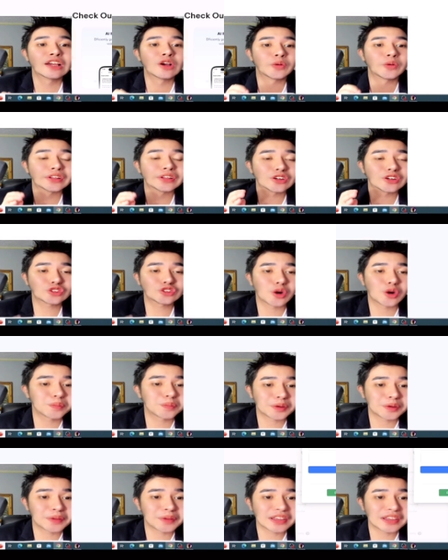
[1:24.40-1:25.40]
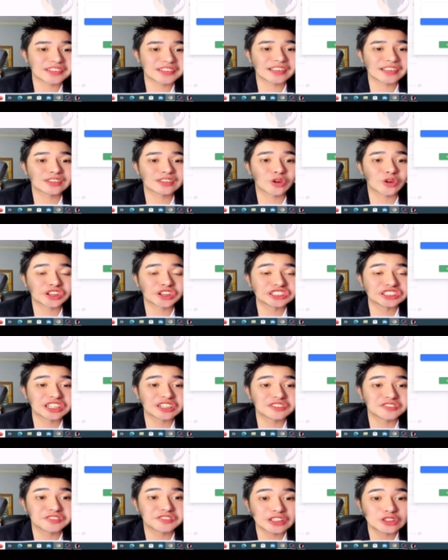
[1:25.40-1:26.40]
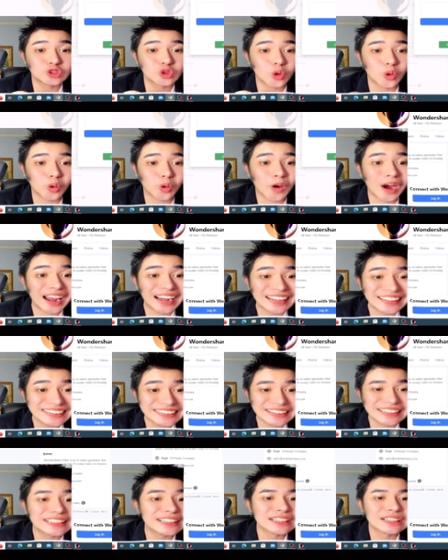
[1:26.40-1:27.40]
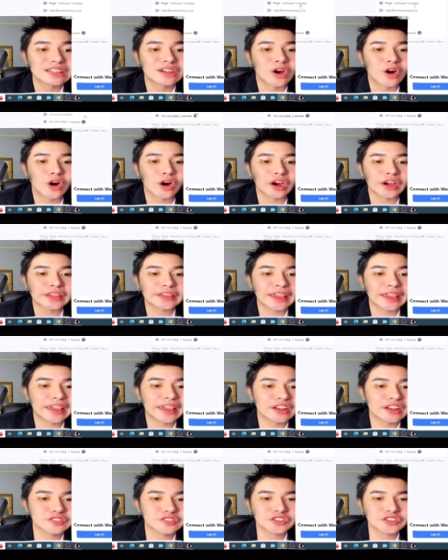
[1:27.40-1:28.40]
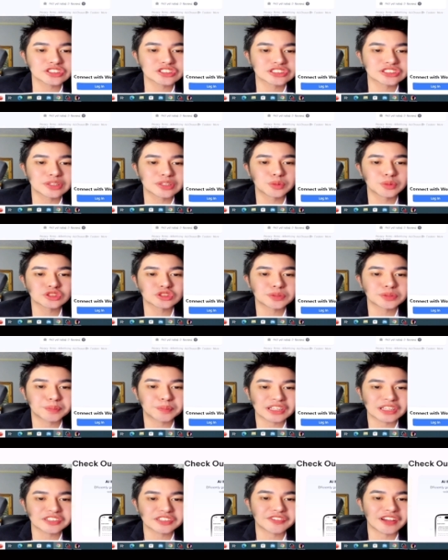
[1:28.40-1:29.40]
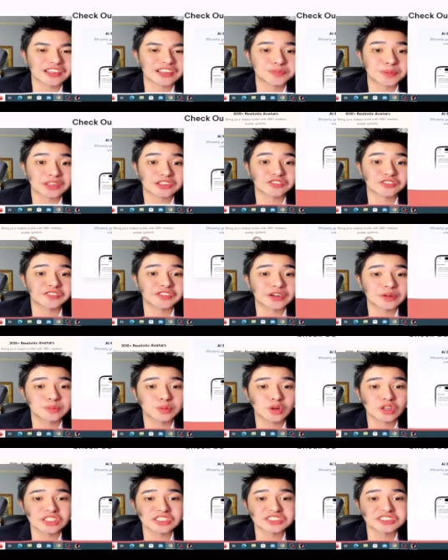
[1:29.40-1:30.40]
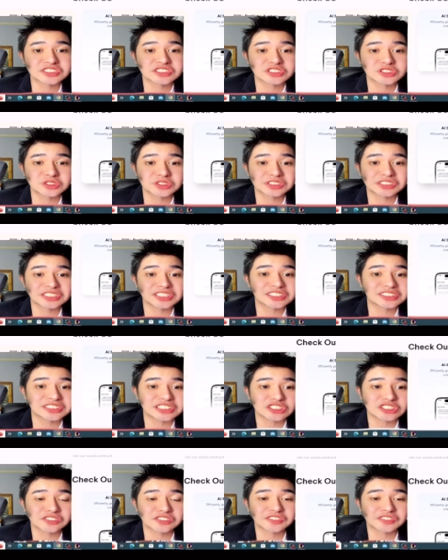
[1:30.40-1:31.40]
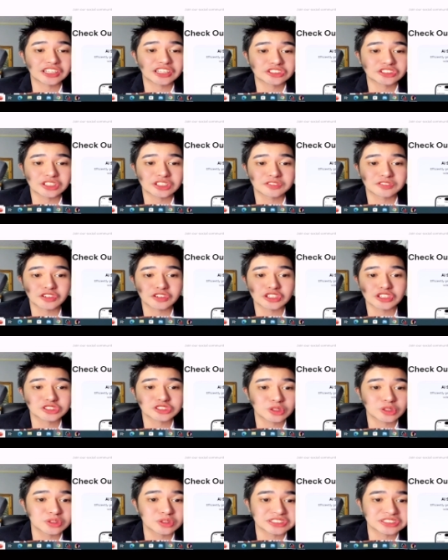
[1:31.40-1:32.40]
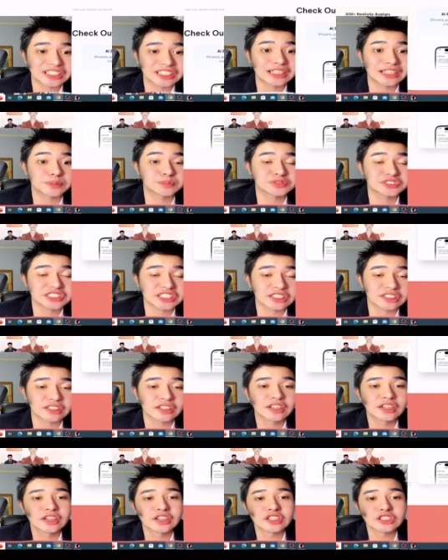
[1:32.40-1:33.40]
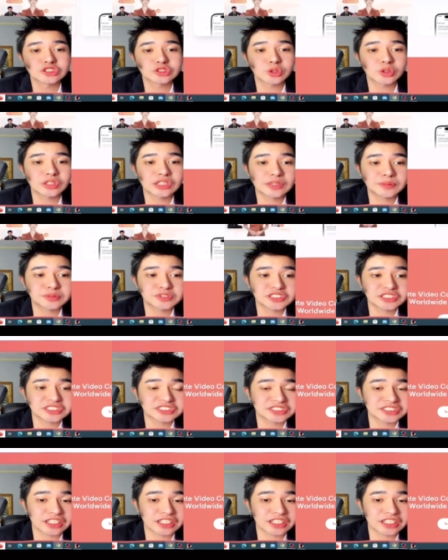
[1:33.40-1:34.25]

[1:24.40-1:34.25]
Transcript: without compromising the original video quality. Okay, and of course, the most impressive aspects of Virbo, its utilization of natural voice clones and lip sync. So lip sync is